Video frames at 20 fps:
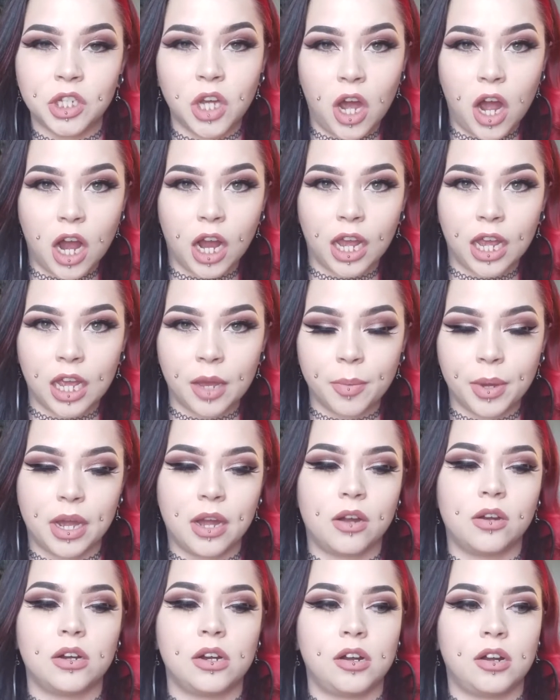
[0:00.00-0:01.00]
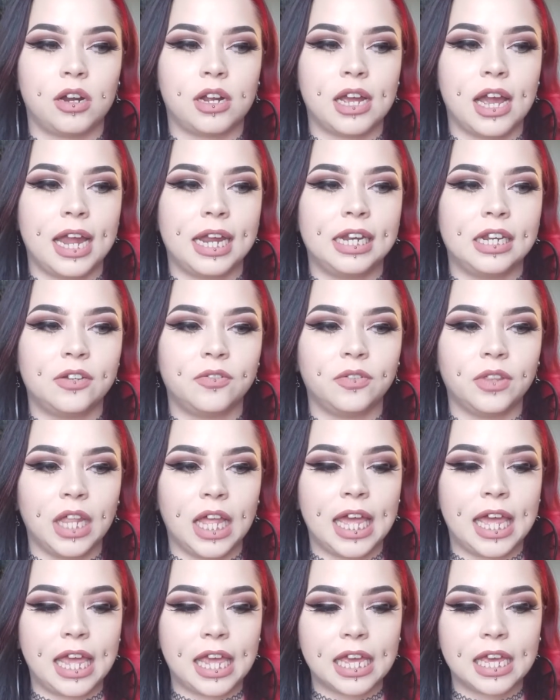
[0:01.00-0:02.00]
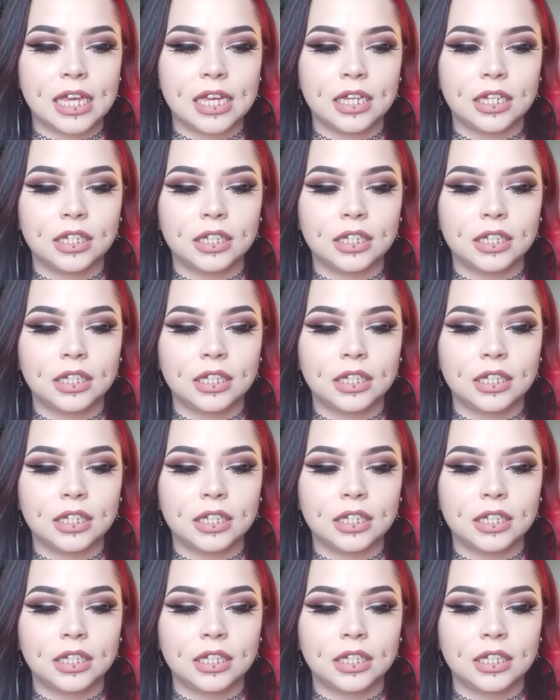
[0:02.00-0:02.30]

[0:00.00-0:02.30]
talking about are kind of like